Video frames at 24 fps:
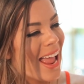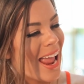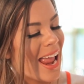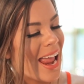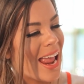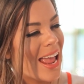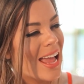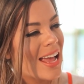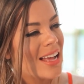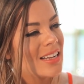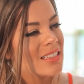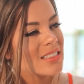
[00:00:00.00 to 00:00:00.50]

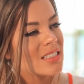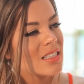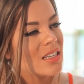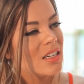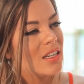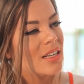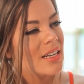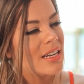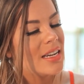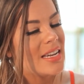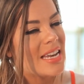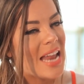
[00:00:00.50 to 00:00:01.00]
And
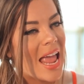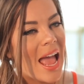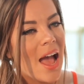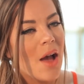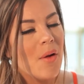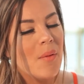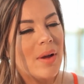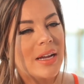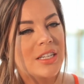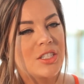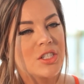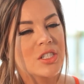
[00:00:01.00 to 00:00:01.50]

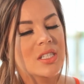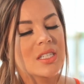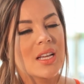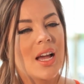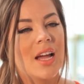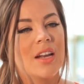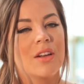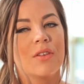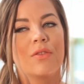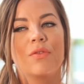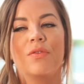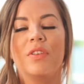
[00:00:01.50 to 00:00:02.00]
now I just
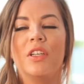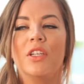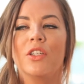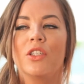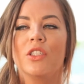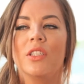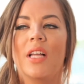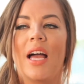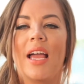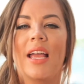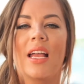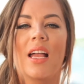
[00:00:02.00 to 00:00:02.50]
kind of
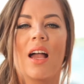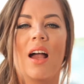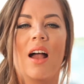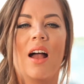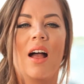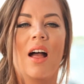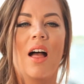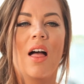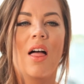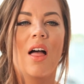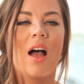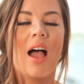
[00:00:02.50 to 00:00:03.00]
feel like
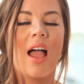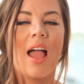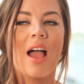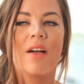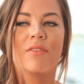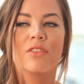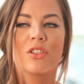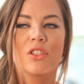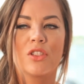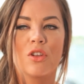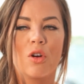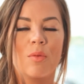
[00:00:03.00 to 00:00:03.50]
I
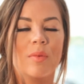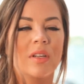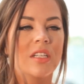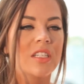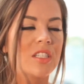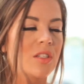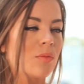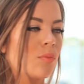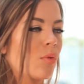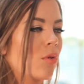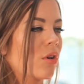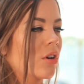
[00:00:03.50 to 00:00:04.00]
have so many
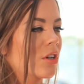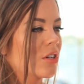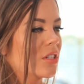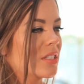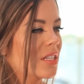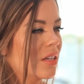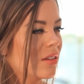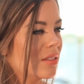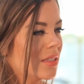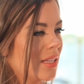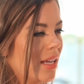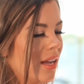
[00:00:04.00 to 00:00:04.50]
supporters
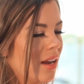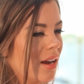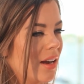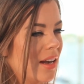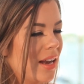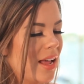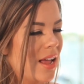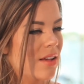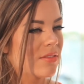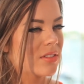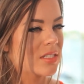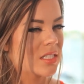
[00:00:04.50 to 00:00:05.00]
out there, and
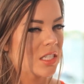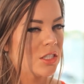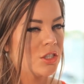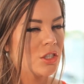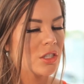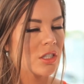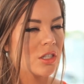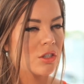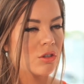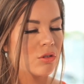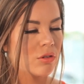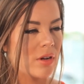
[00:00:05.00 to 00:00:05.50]
I have such
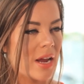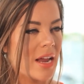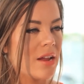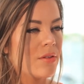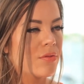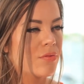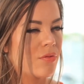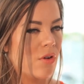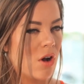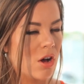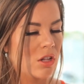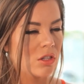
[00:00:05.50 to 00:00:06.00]
a
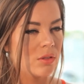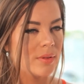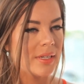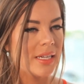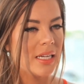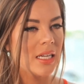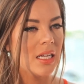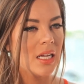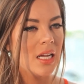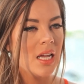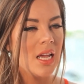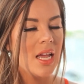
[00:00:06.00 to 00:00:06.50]
great
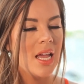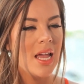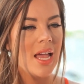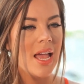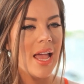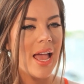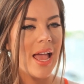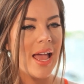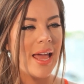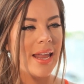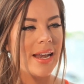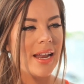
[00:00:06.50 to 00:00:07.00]
following,
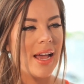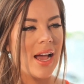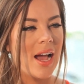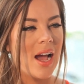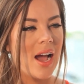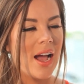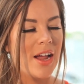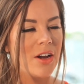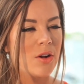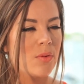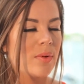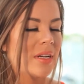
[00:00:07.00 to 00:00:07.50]
and
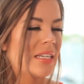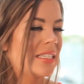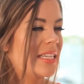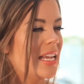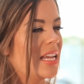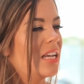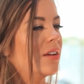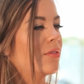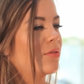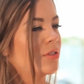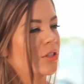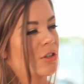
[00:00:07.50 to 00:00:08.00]
I don't want to
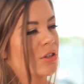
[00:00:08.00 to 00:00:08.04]
take it for